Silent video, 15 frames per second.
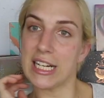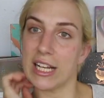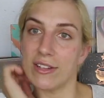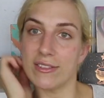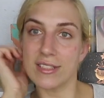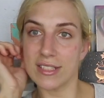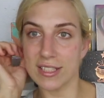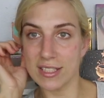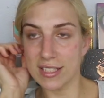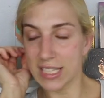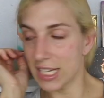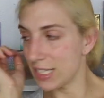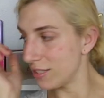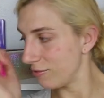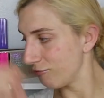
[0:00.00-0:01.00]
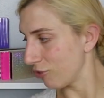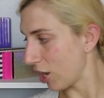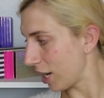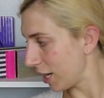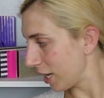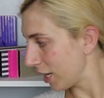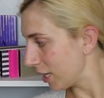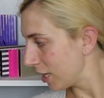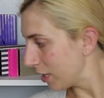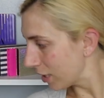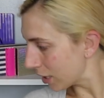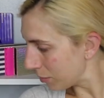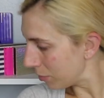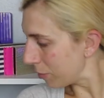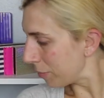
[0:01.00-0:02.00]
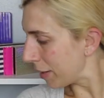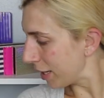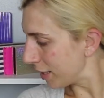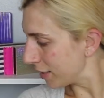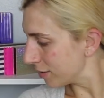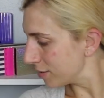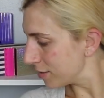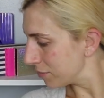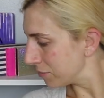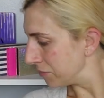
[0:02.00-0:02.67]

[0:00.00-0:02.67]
ounces as of Friday. Come here, Maddox.